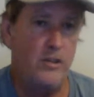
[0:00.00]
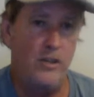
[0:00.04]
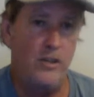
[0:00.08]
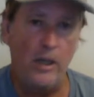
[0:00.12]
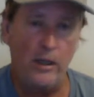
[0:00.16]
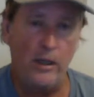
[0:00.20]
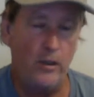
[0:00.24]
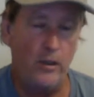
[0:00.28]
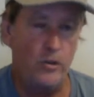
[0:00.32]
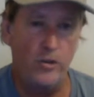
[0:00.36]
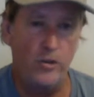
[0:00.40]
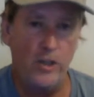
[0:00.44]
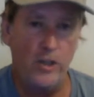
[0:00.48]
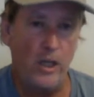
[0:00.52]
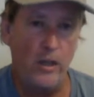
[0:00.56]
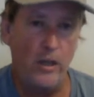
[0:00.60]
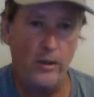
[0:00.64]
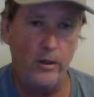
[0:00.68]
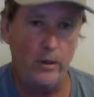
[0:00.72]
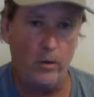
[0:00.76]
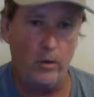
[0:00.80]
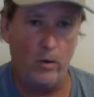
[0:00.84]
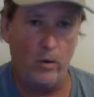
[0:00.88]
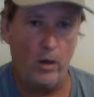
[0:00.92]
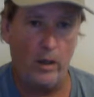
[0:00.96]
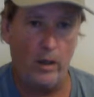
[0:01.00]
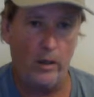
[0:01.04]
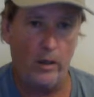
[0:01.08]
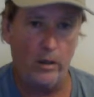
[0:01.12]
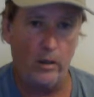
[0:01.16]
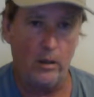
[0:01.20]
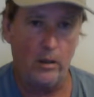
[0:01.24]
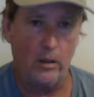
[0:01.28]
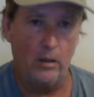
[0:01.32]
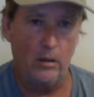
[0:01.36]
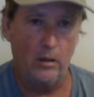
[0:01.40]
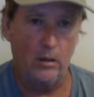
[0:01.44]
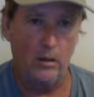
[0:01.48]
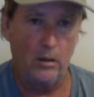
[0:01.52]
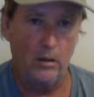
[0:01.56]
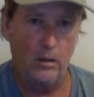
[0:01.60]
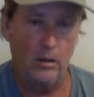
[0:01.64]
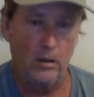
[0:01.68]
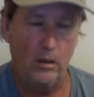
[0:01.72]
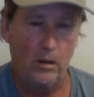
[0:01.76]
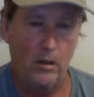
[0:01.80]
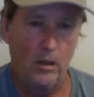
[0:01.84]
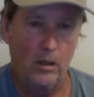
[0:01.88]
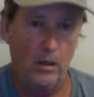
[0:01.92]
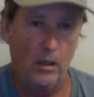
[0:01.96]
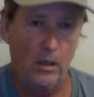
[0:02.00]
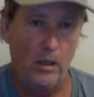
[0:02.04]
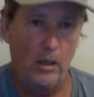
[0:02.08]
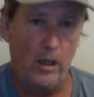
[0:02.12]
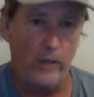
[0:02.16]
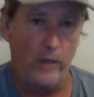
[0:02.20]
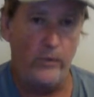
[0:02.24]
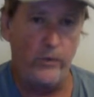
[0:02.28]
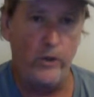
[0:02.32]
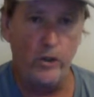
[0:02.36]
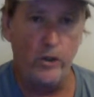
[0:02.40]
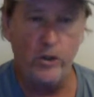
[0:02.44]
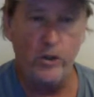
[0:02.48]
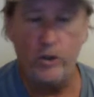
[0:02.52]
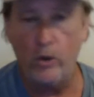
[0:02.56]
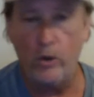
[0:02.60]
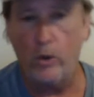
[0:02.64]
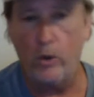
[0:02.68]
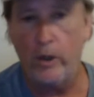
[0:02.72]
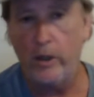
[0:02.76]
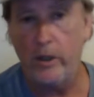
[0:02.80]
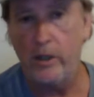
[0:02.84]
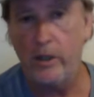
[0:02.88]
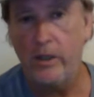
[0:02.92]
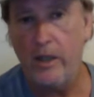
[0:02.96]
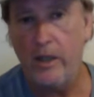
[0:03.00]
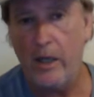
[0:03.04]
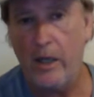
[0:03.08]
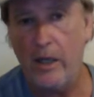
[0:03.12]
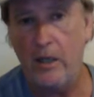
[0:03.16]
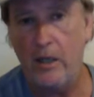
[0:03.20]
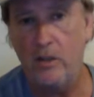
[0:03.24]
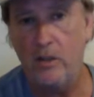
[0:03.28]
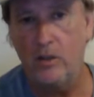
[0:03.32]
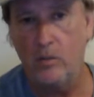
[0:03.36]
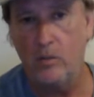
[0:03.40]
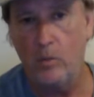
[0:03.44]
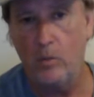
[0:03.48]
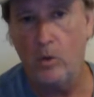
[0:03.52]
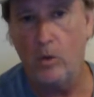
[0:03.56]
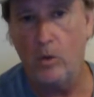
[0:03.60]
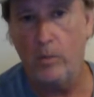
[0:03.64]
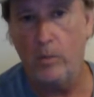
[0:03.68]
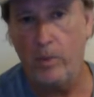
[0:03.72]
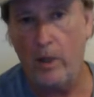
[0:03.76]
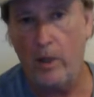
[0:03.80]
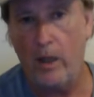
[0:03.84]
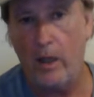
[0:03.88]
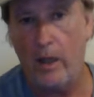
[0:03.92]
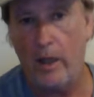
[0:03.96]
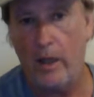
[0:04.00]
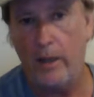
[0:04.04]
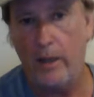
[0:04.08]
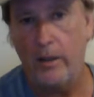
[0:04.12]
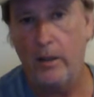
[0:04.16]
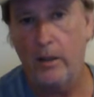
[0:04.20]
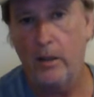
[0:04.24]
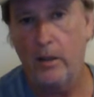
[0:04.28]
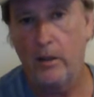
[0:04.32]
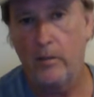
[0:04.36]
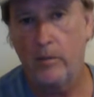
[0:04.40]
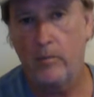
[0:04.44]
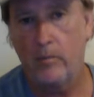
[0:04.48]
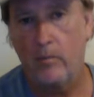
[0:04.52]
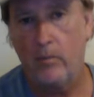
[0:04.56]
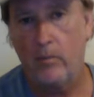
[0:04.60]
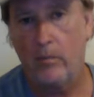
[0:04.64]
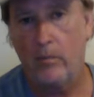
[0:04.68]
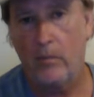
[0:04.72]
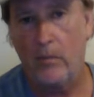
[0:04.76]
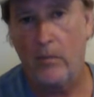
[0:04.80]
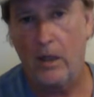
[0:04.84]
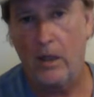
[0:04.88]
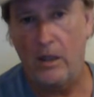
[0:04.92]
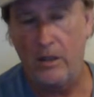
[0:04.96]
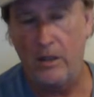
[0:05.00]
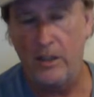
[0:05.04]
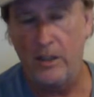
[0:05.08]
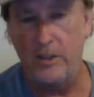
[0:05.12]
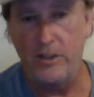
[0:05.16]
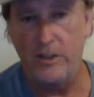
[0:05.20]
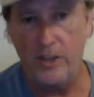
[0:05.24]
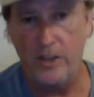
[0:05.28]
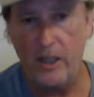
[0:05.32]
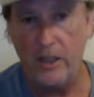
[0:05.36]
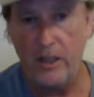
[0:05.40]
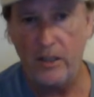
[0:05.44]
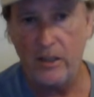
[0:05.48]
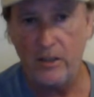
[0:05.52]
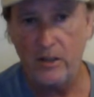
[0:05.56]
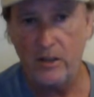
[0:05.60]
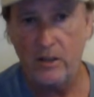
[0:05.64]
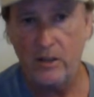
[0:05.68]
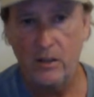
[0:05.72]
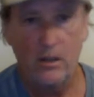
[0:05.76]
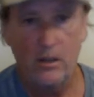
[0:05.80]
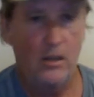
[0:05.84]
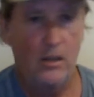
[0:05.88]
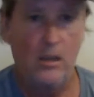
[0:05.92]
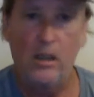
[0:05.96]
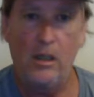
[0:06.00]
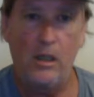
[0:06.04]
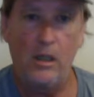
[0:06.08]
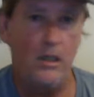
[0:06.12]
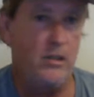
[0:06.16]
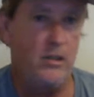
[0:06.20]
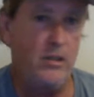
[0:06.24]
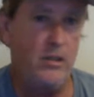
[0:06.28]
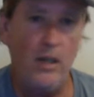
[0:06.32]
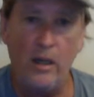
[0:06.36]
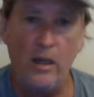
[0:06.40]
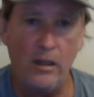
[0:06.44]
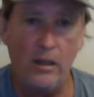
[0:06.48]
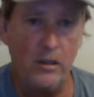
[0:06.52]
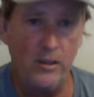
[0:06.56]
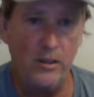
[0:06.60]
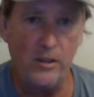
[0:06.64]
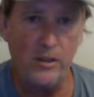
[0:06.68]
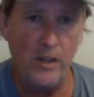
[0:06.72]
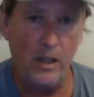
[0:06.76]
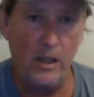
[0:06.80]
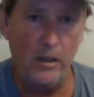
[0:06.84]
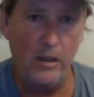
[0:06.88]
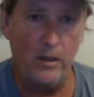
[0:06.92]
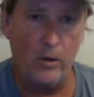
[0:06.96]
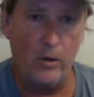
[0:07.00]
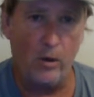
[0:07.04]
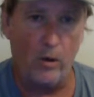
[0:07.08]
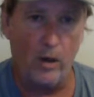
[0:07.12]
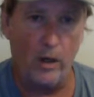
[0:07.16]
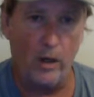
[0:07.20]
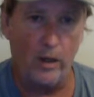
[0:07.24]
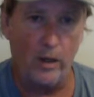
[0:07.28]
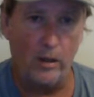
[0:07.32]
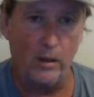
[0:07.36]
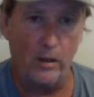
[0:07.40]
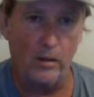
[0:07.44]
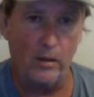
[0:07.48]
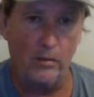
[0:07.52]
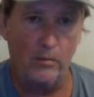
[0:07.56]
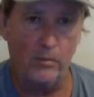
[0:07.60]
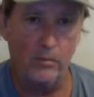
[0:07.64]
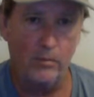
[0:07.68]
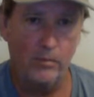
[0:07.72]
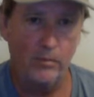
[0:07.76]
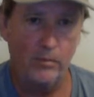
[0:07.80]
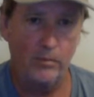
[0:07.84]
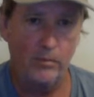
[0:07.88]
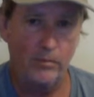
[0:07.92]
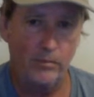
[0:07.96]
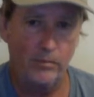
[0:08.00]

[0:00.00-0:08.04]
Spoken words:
it's not going to sell in erotica. If your story contains more plot than sex, it's not going to sell in erotica.